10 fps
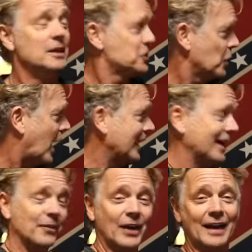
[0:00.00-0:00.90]
So I
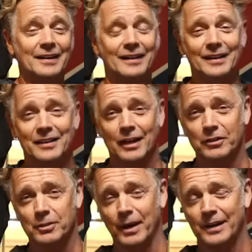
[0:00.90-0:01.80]
got that and gave
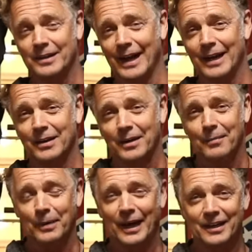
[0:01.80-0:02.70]
it to my dad
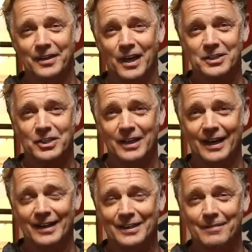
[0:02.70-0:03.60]
back in
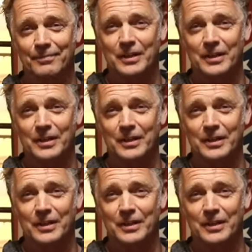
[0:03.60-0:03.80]
1980.